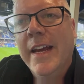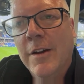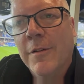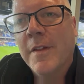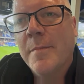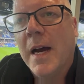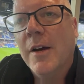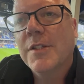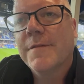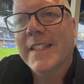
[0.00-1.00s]
in off the
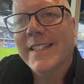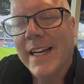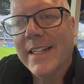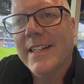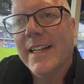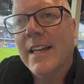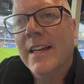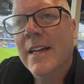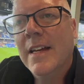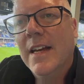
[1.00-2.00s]
post, fantastic
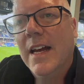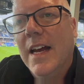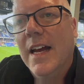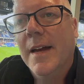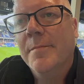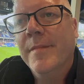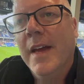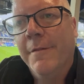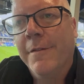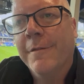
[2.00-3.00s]
um,
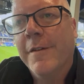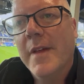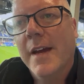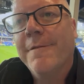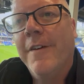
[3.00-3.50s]
effort from there,